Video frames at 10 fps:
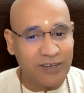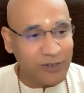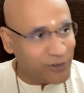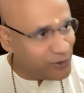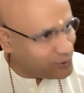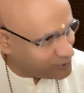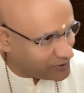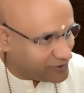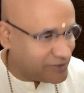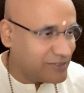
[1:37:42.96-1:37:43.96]

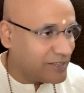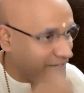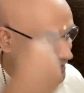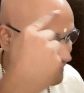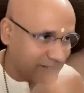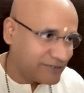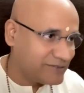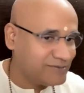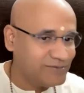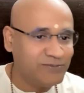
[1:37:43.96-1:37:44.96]
Continue the
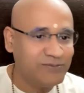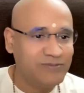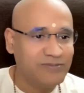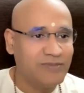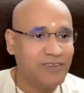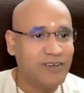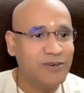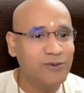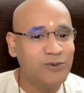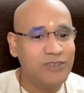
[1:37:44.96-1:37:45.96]
lingering.
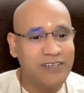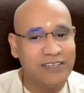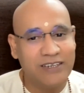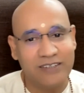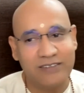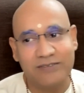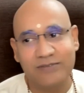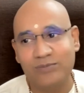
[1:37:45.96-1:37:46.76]
Do the lingering.